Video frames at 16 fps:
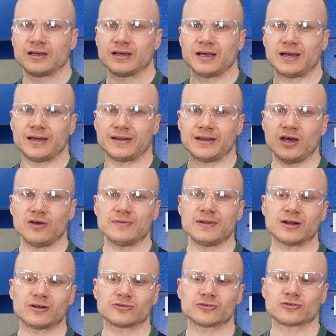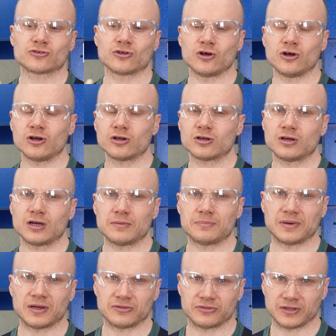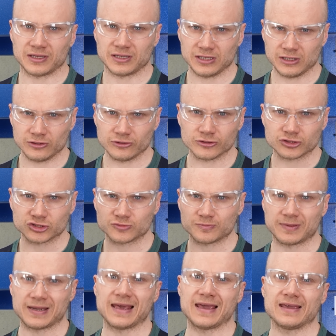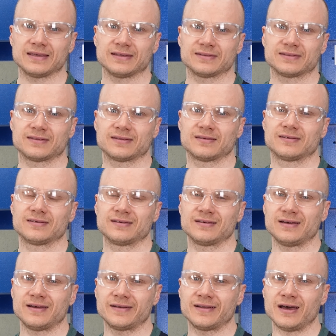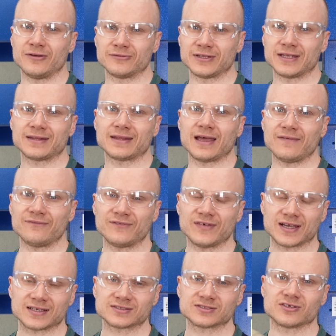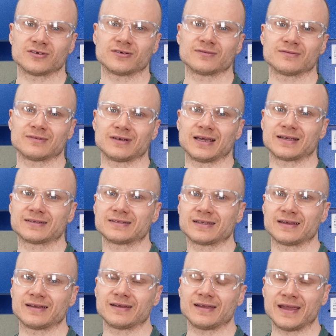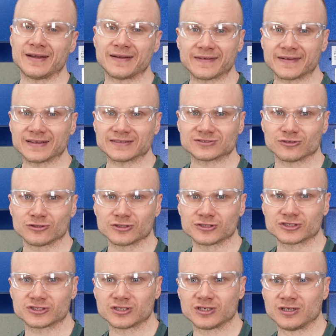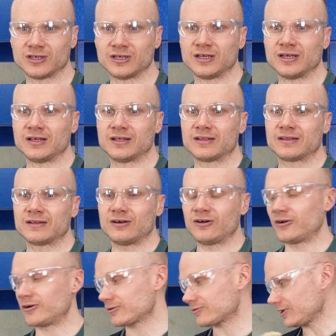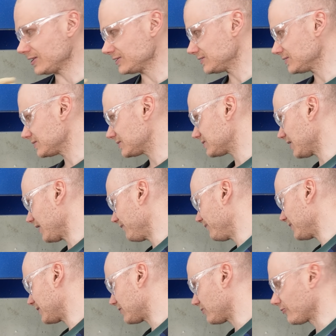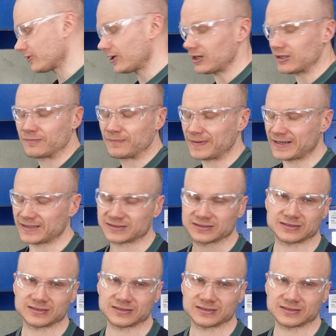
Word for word: And then last thing, we are going to go through the physics. Would it even be possible to crush all that in once, even that big press? Yeah, but let's